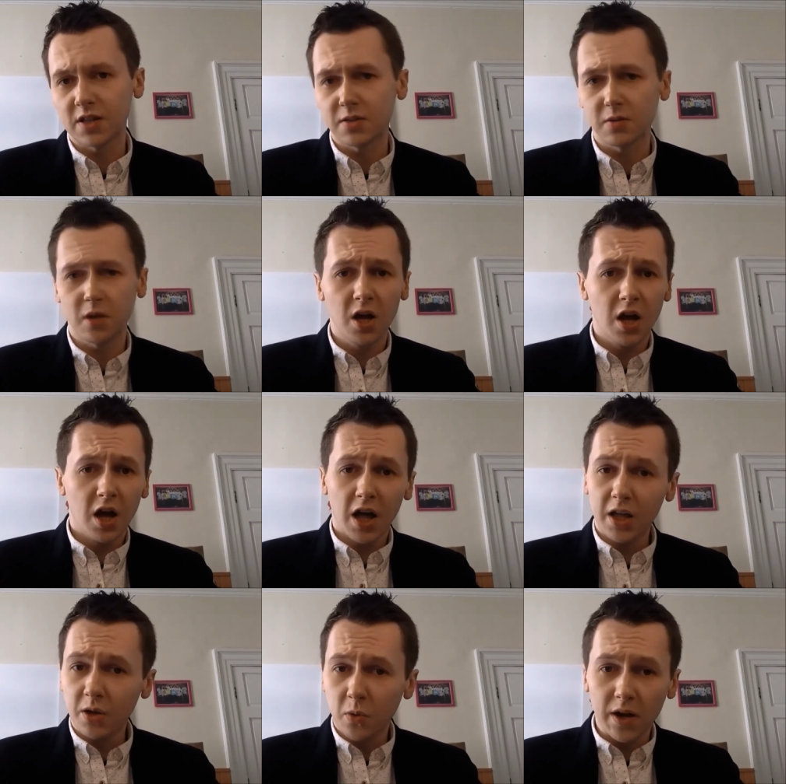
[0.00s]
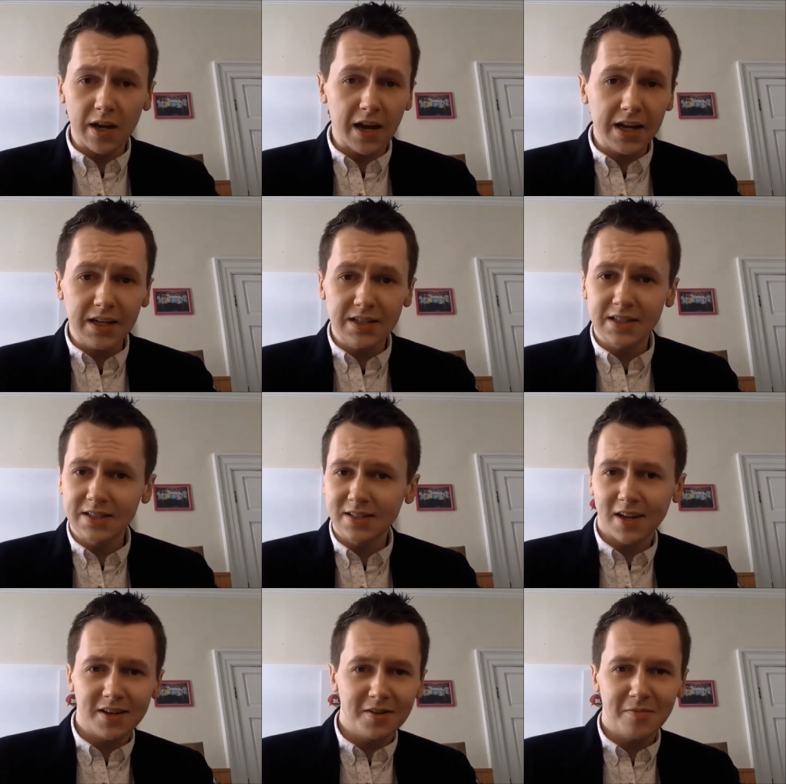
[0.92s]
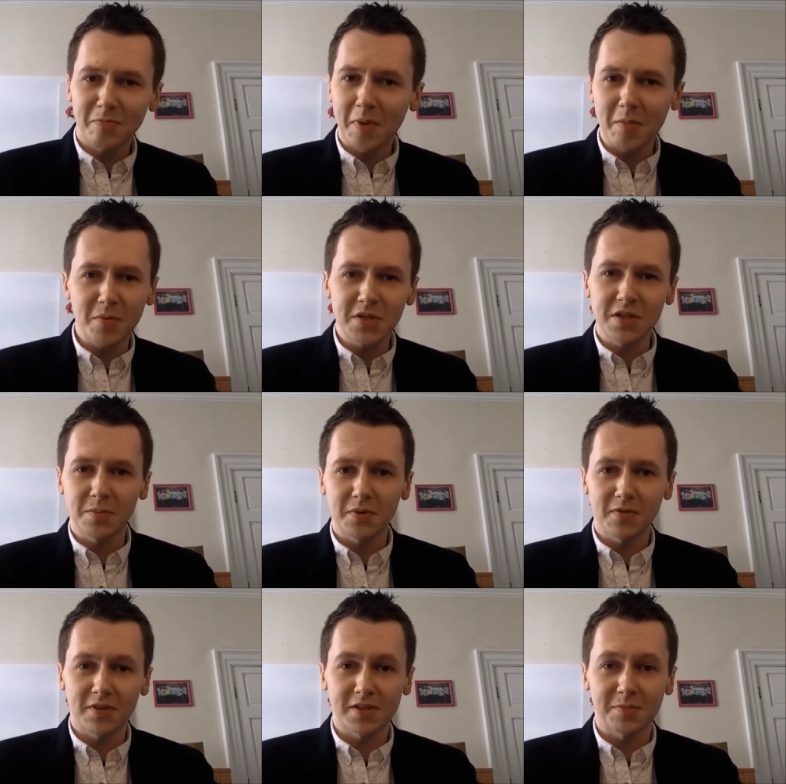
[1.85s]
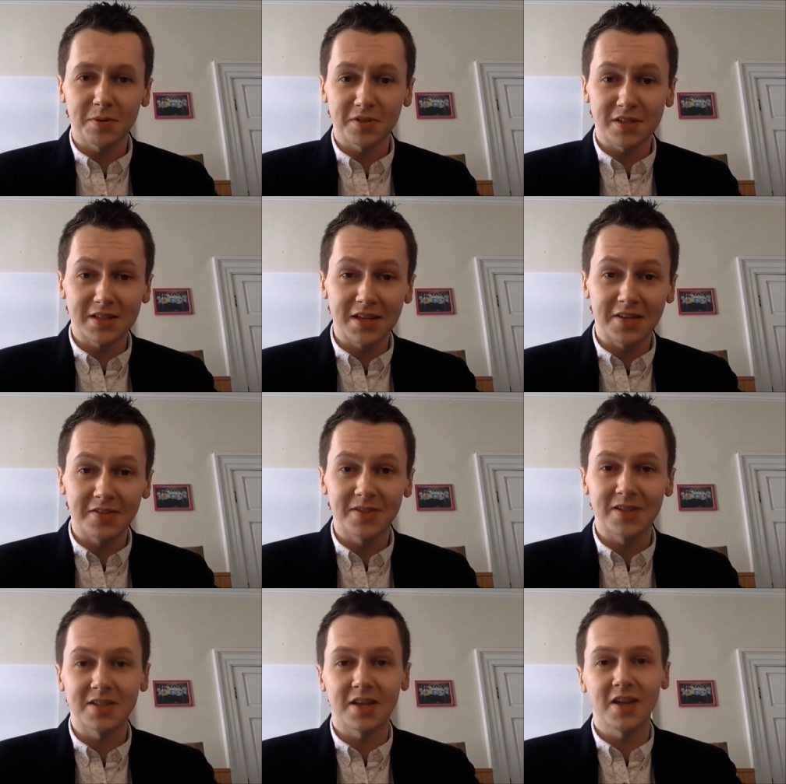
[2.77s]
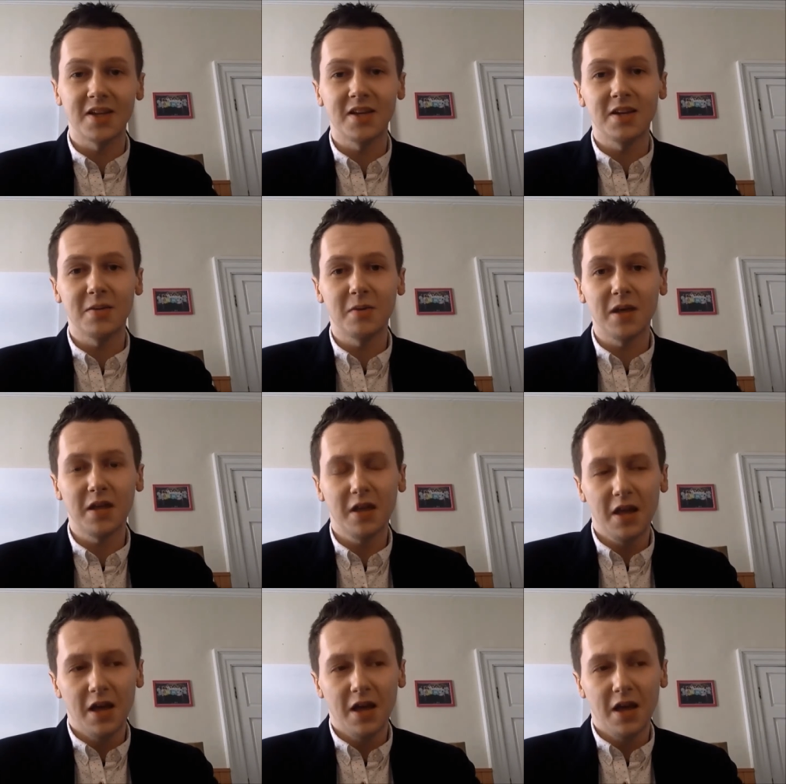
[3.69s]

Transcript: So I quite liked this kind of membership of, I suppose, a secret society in a way.